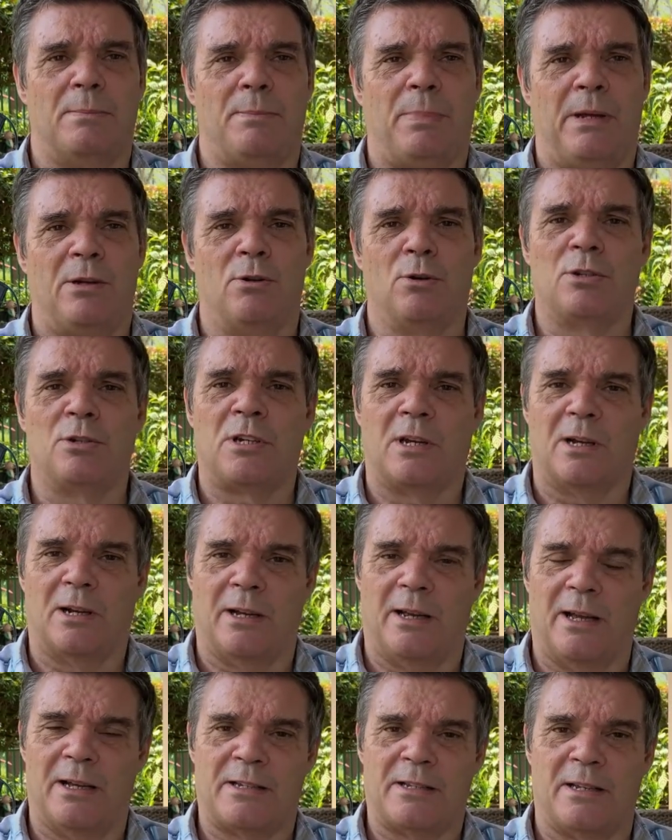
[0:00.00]

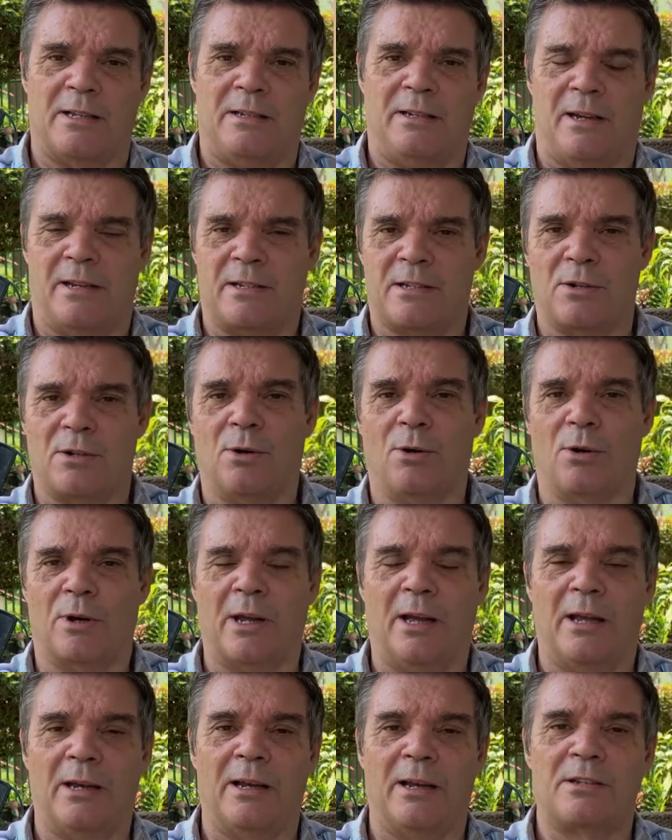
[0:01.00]
begrudgingly, I said, yes,
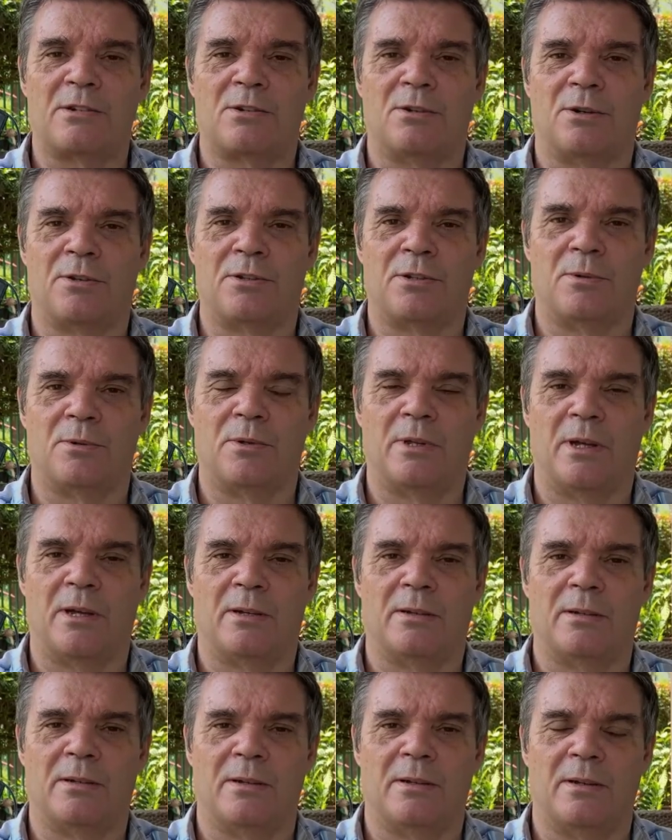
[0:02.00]
okay, let's go through the
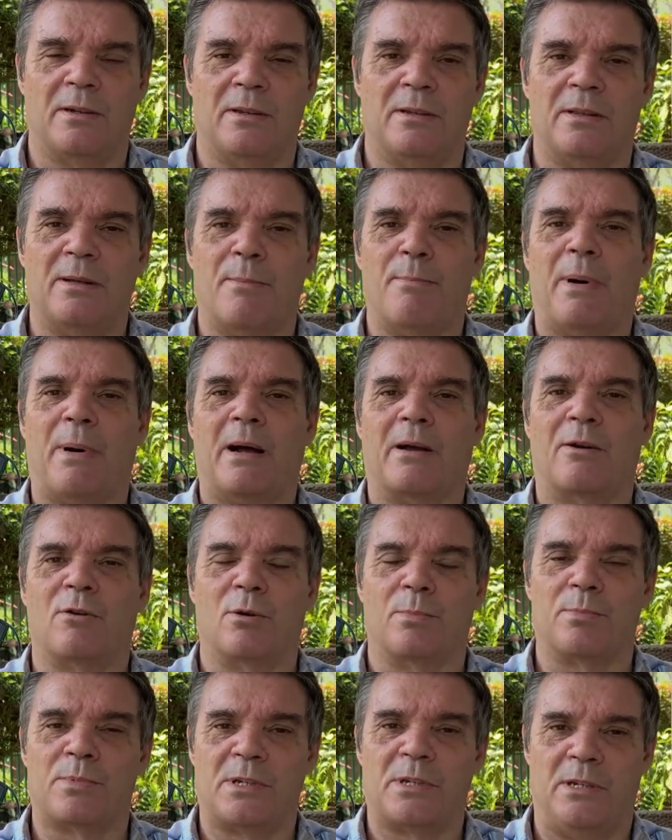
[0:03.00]

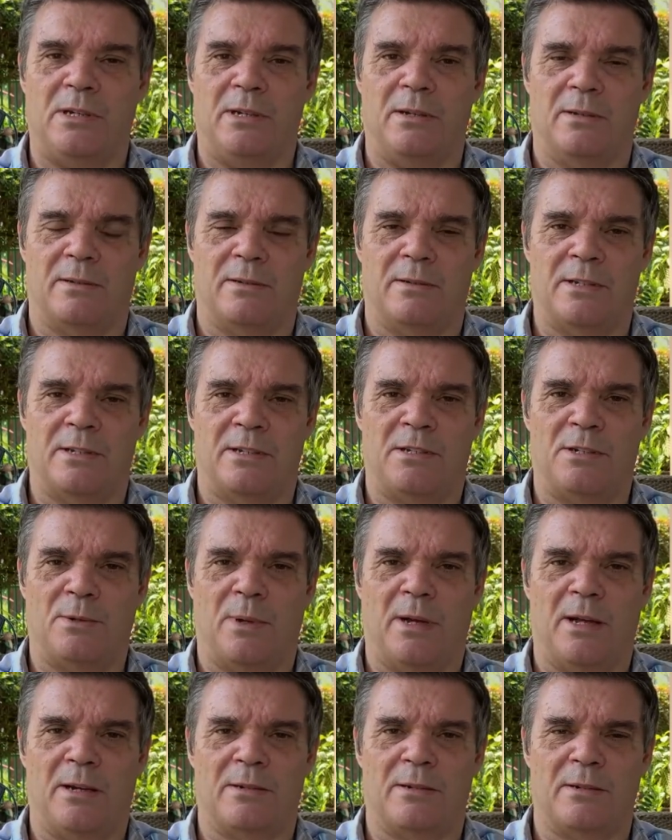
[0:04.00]
bankruptcy
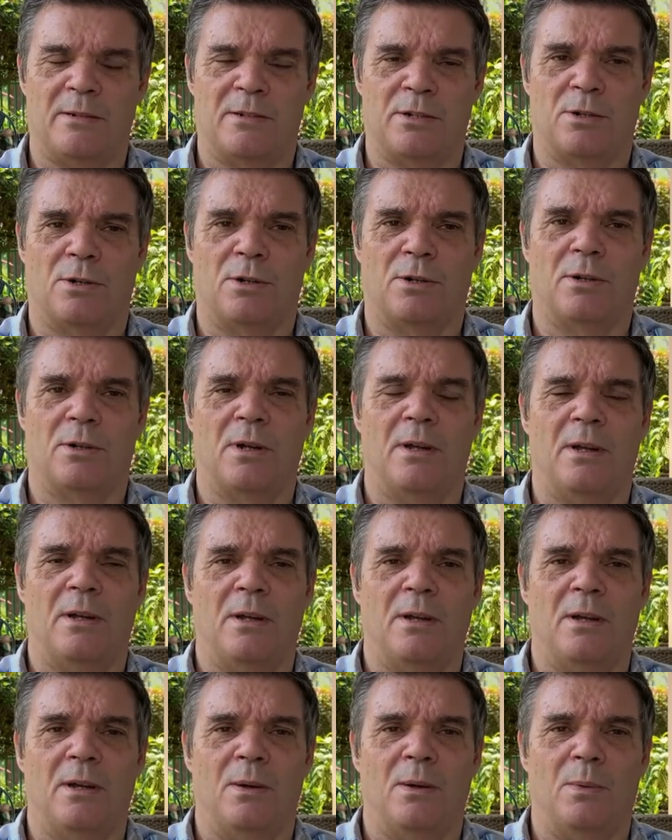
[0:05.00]
situation. So
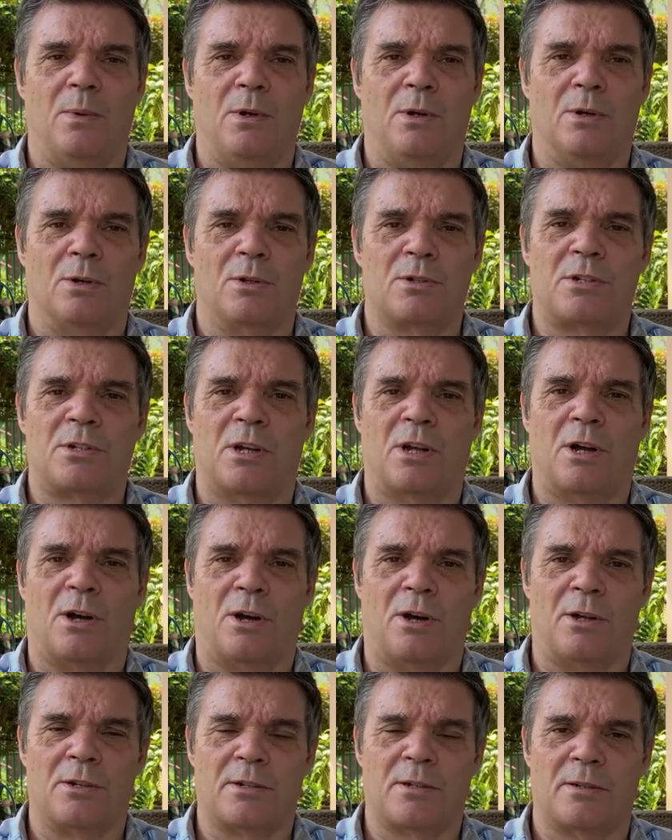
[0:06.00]
we go to
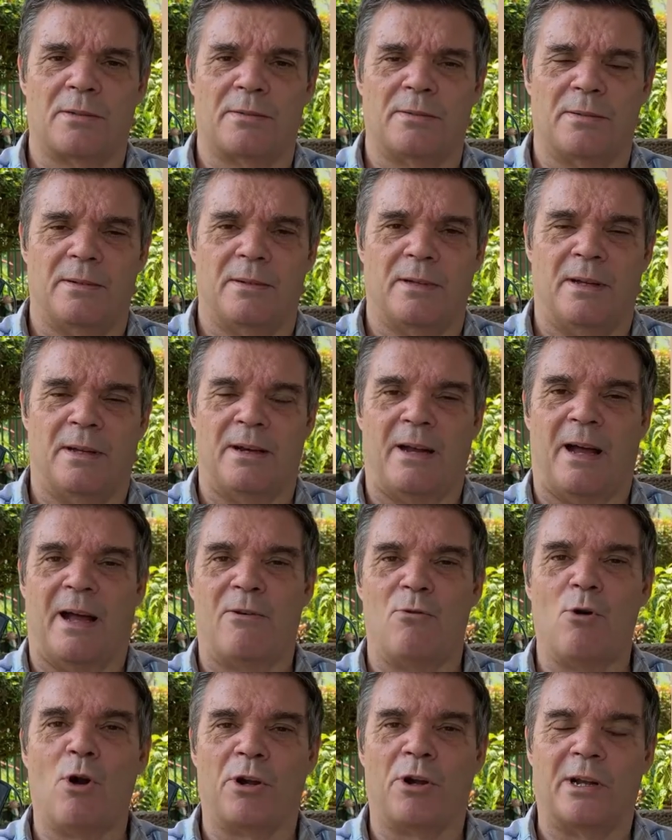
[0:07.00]
court, and
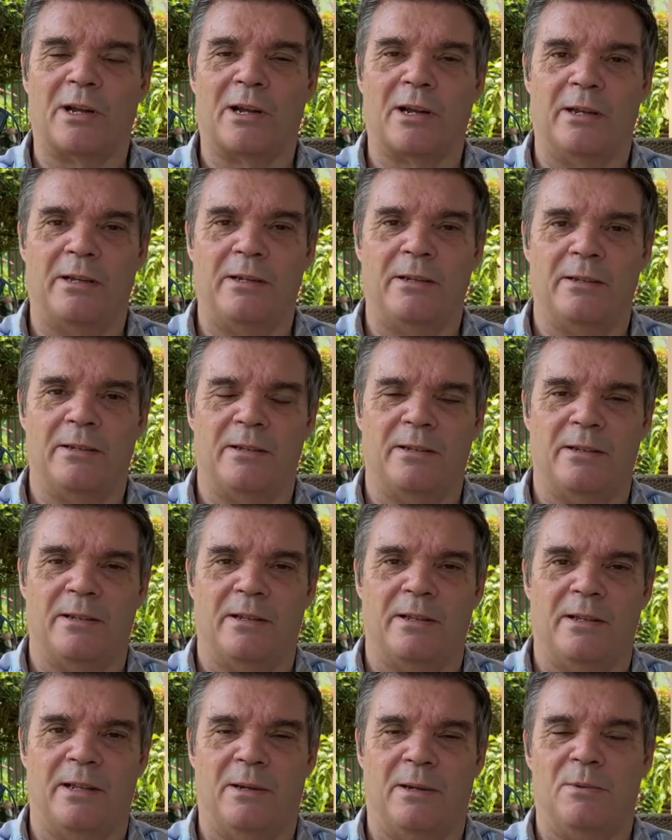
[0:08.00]
ironically,
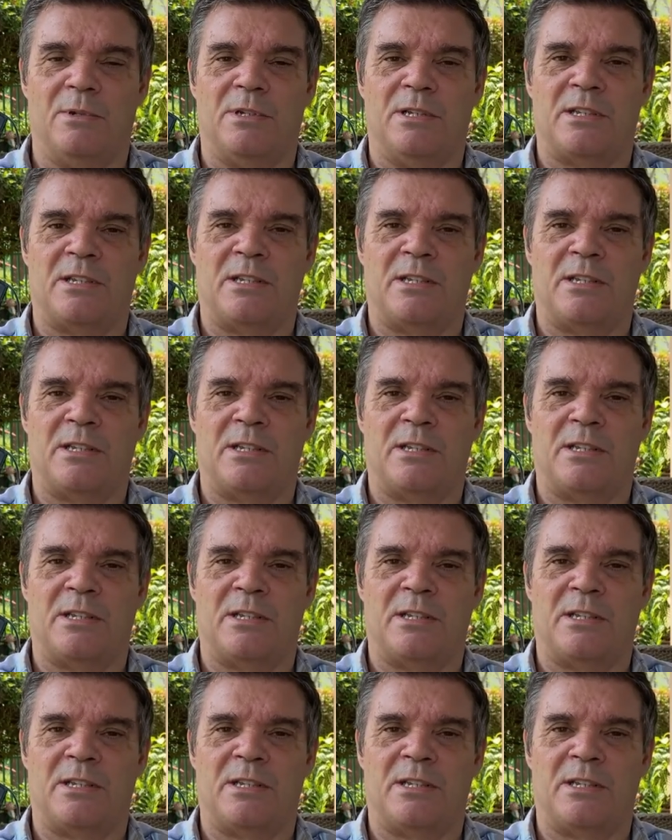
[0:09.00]
it was the